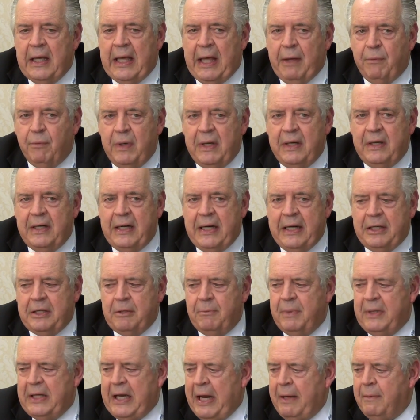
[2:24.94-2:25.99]
And we need
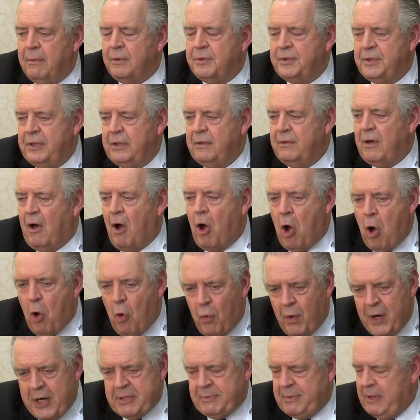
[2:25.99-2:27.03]
to be able to
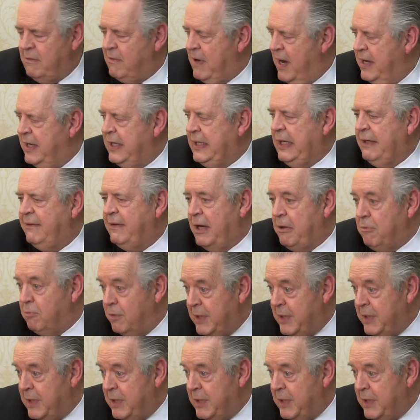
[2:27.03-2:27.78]
always be ready to give a